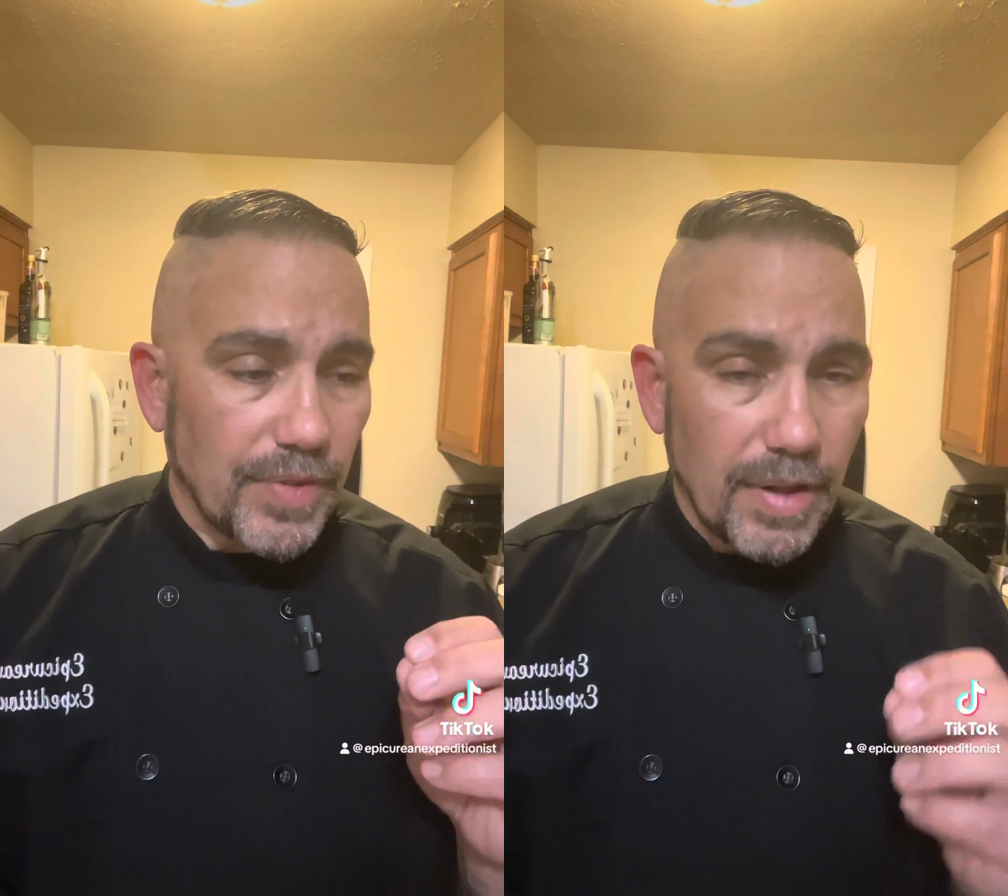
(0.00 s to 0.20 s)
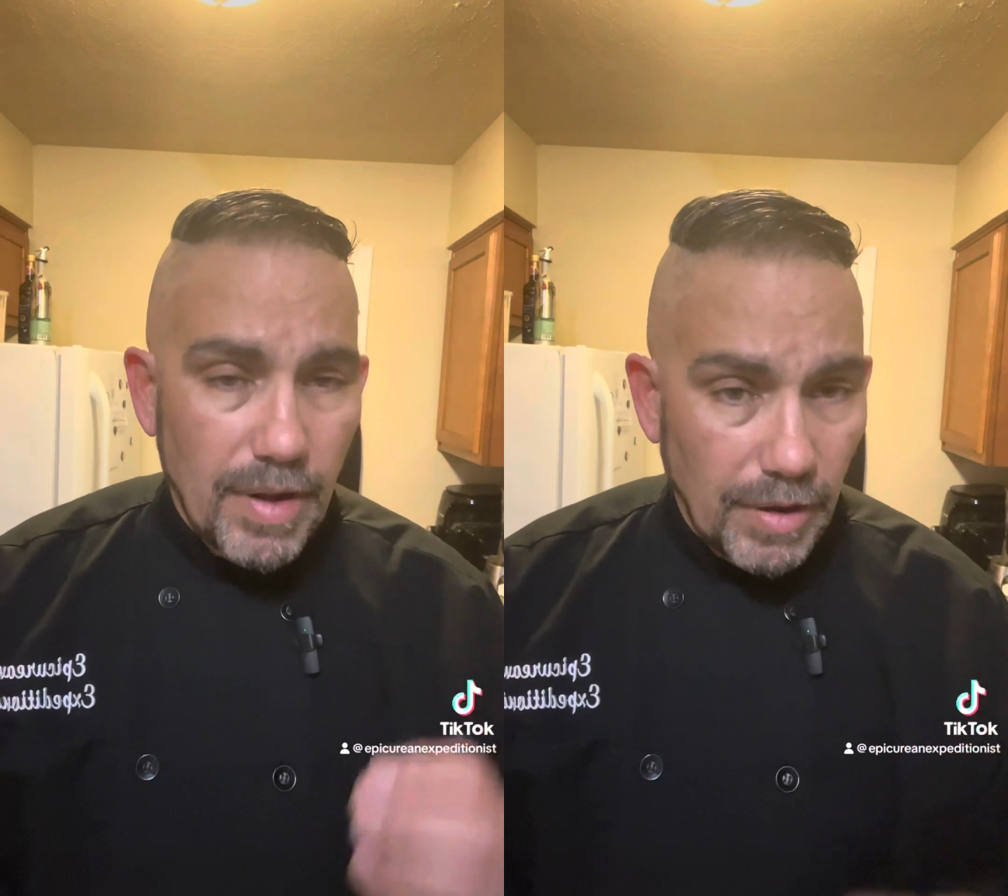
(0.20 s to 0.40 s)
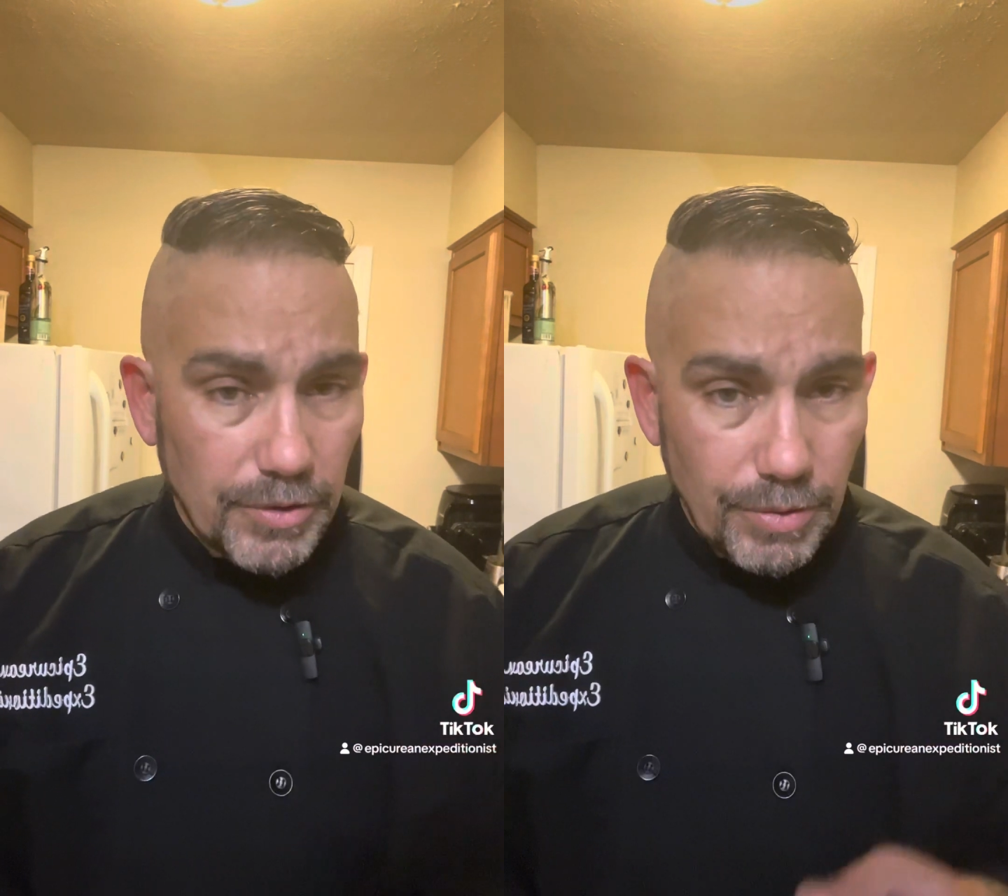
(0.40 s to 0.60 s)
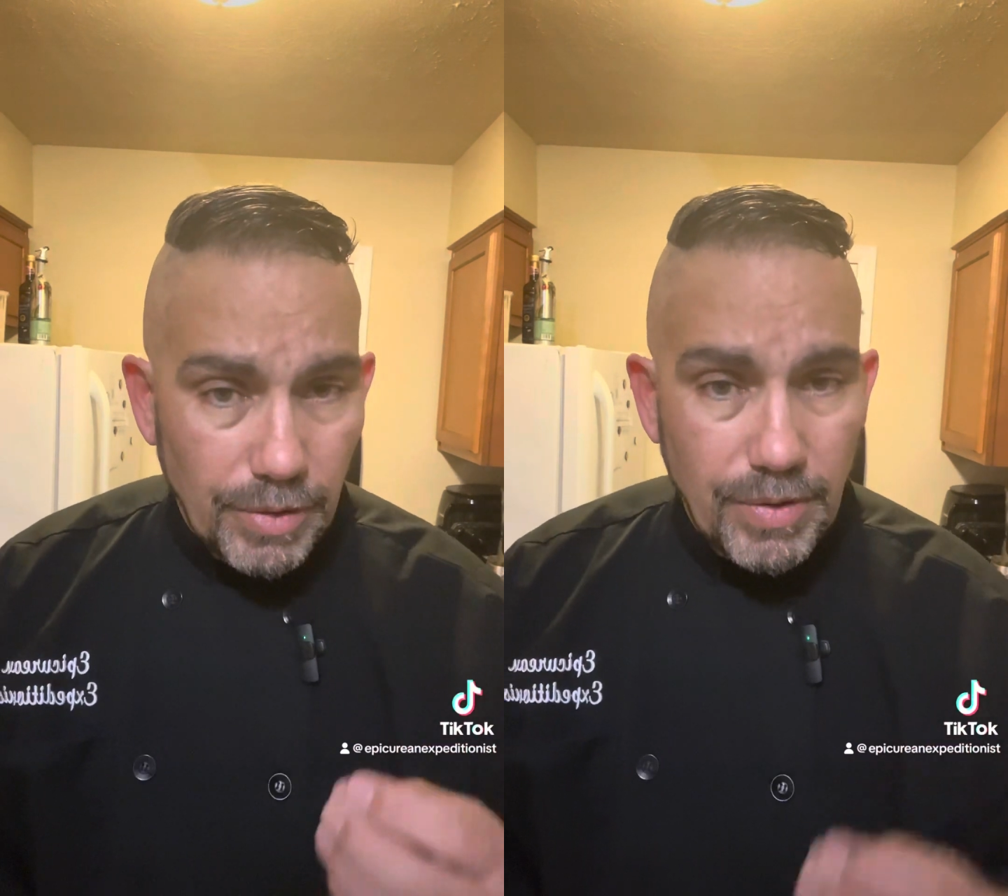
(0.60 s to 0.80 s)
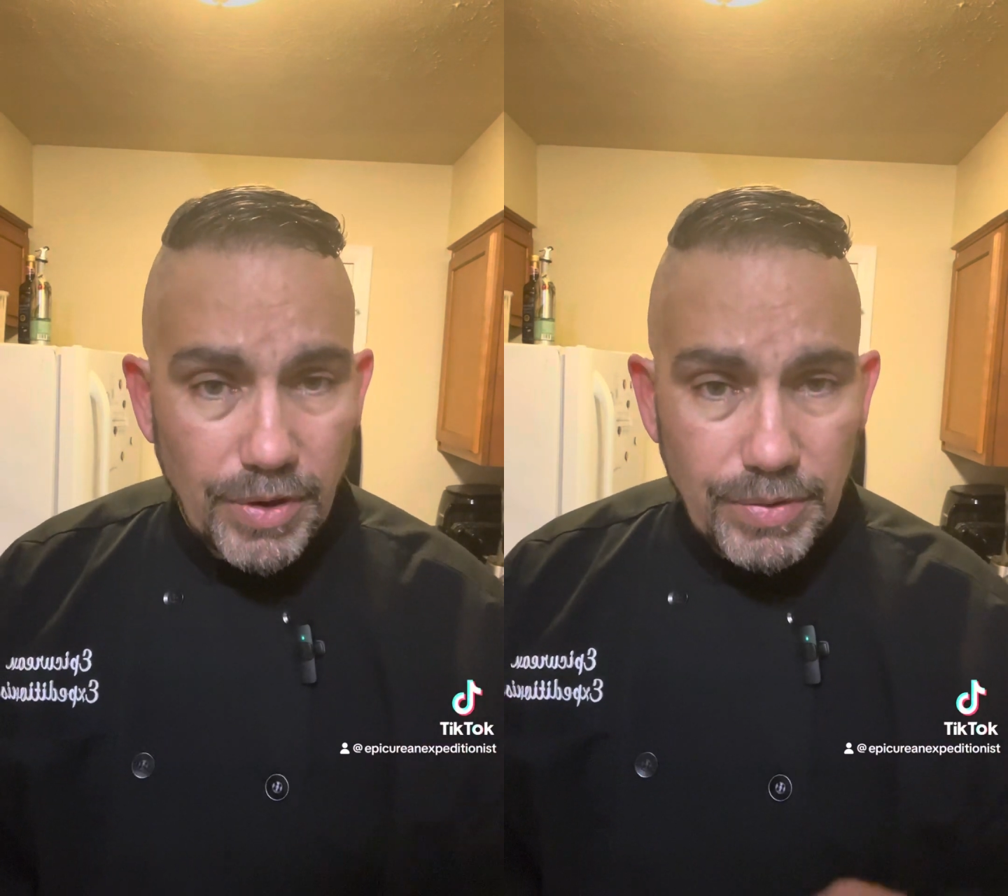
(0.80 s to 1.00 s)
cultural
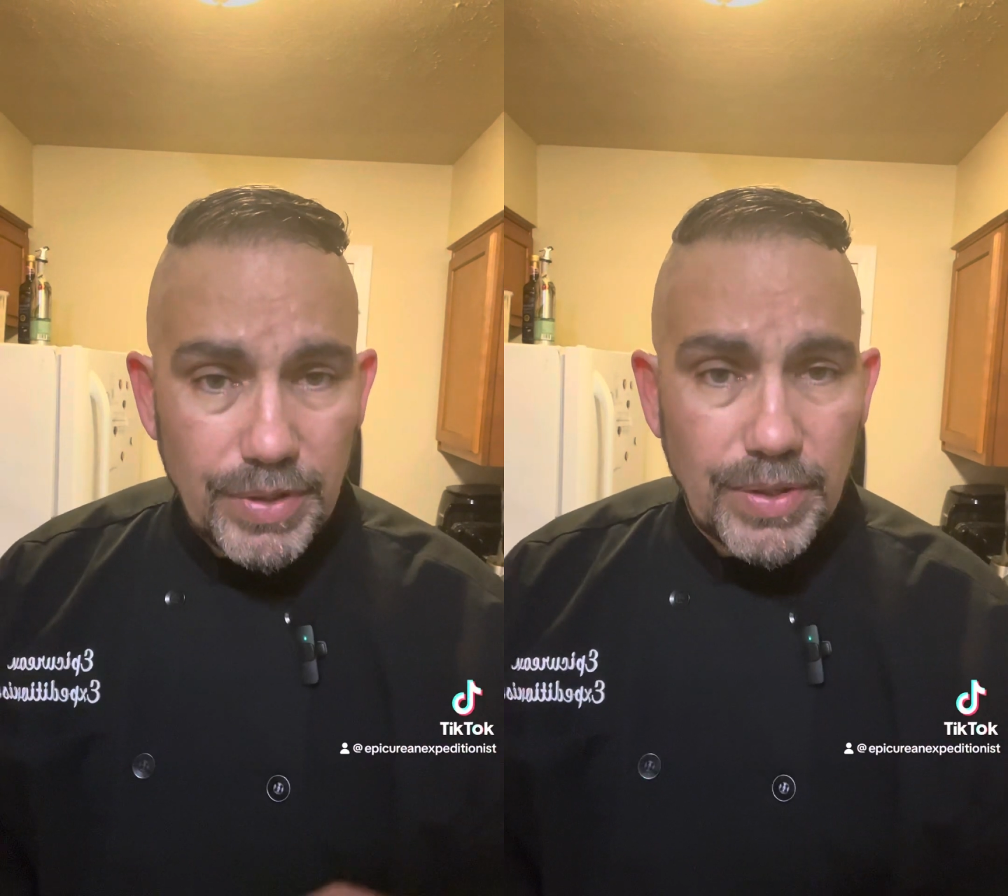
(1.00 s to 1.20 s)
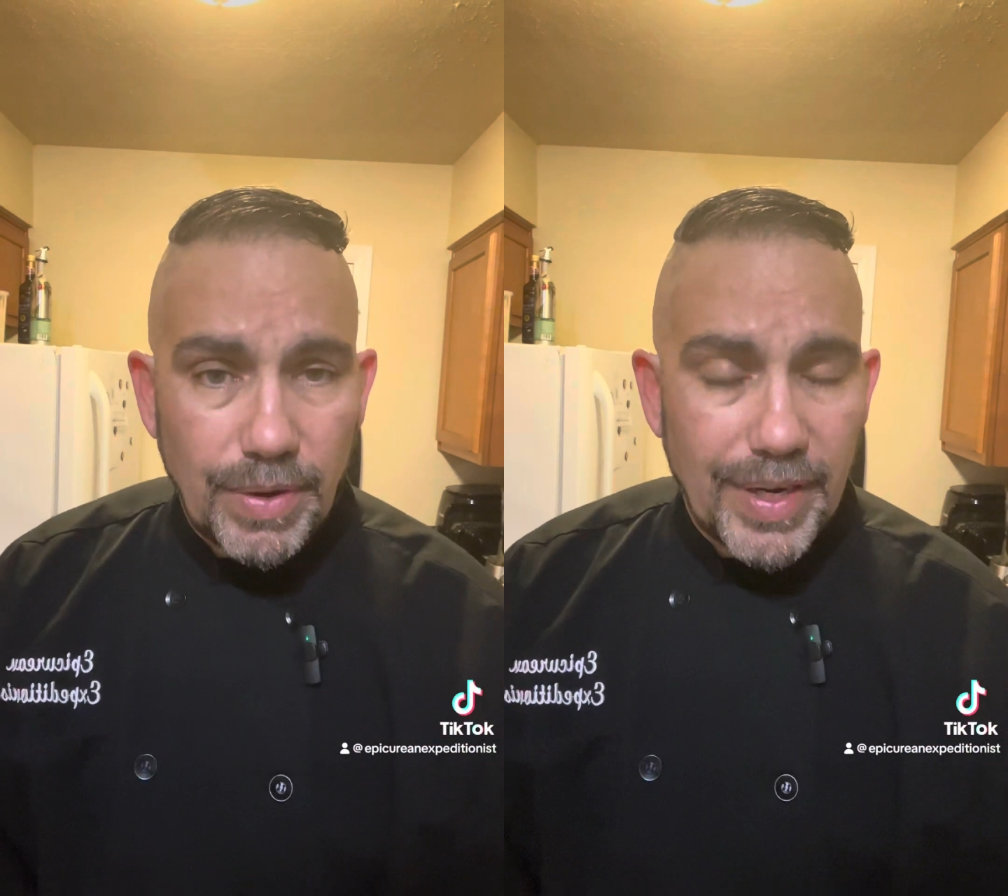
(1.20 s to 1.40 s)
grocery store,